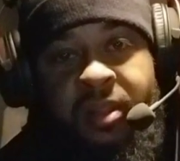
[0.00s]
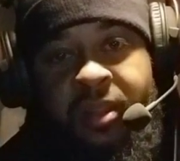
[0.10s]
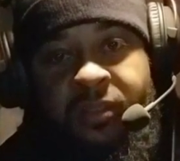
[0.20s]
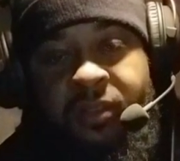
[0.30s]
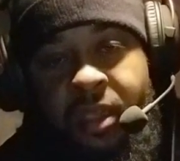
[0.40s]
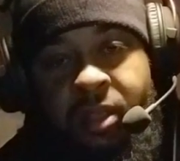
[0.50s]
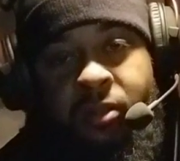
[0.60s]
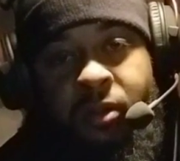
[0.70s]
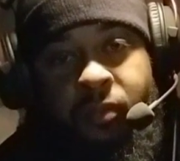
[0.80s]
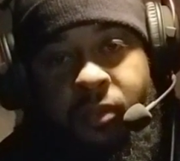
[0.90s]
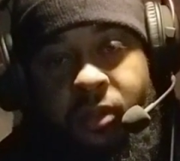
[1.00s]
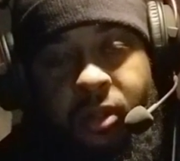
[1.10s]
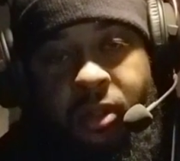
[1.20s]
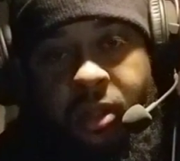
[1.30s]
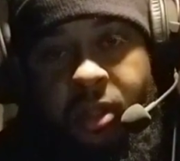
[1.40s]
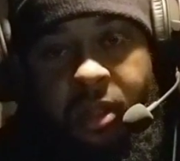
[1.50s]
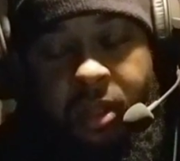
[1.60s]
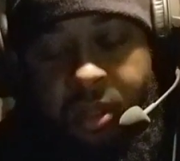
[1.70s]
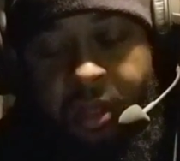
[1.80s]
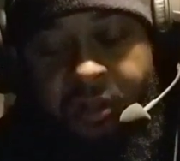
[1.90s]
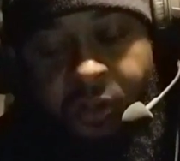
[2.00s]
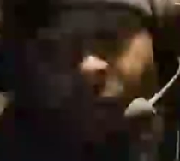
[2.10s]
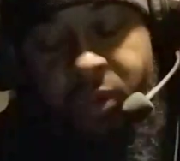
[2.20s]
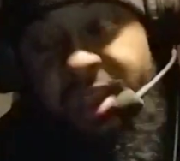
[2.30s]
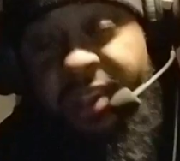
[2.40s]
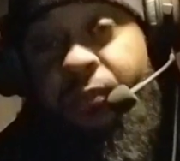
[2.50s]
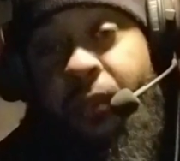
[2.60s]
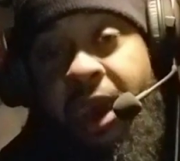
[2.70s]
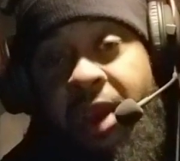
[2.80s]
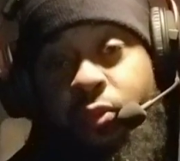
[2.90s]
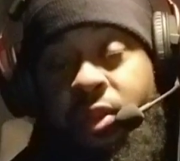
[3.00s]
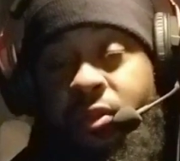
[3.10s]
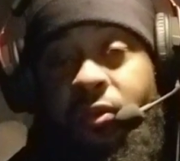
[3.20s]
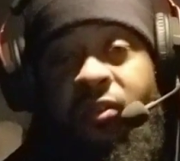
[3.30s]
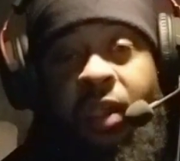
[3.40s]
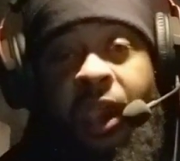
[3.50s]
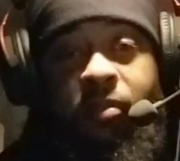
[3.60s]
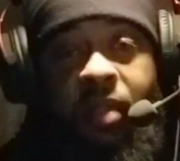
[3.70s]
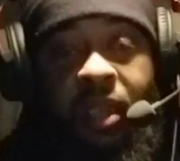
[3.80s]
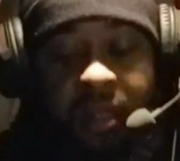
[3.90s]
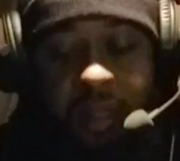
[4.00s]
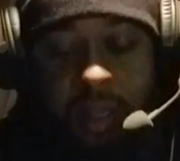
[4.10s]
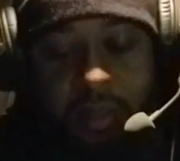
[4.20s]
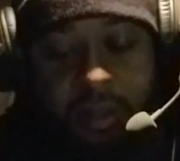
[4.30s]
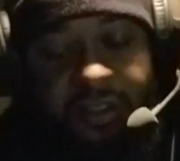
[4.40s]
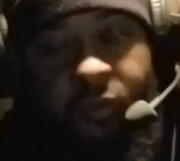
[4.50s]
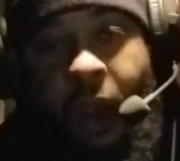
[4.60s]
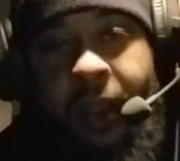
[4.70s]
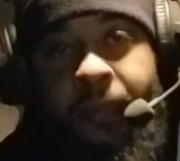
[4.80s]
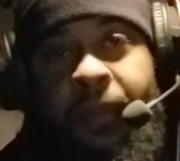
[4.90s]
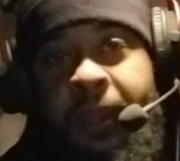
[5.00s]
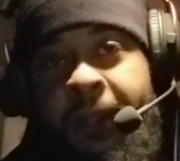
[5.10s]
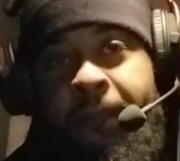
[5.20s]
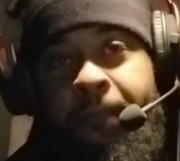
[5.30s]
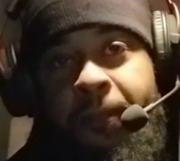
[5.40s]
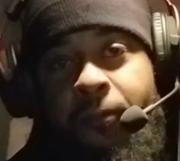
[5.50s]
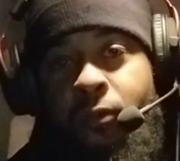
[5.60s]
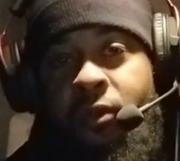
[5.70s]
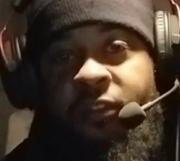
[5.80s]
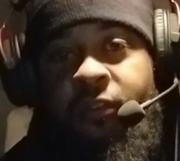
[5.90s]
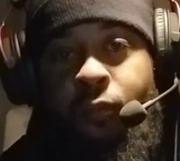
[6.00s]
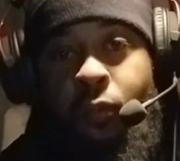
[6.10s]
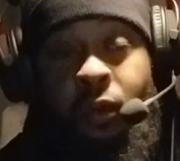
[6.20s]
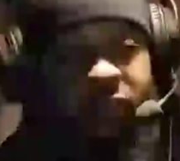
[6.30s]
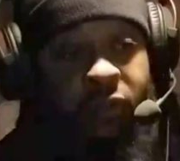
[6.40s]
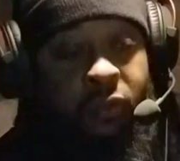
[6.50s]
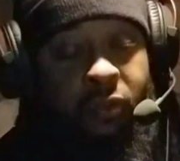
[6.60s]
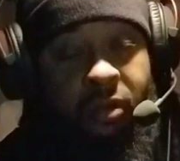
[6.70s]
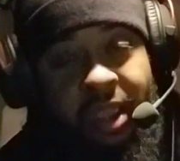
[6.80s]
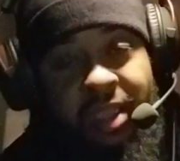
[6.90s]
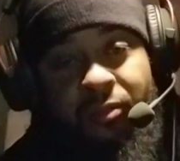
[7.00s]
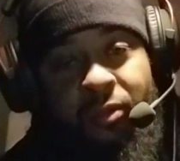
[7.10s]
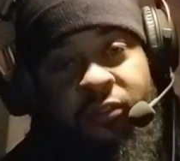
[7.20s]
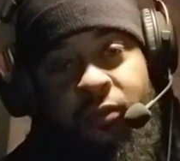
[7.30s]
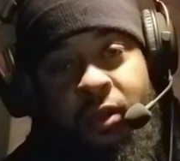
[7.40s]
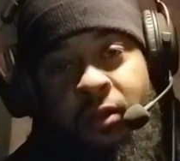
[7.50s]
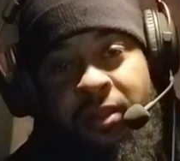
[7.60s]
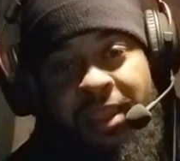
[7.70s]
his kingdom. And so we as man, we do the same thing. This is why men, want to create what you call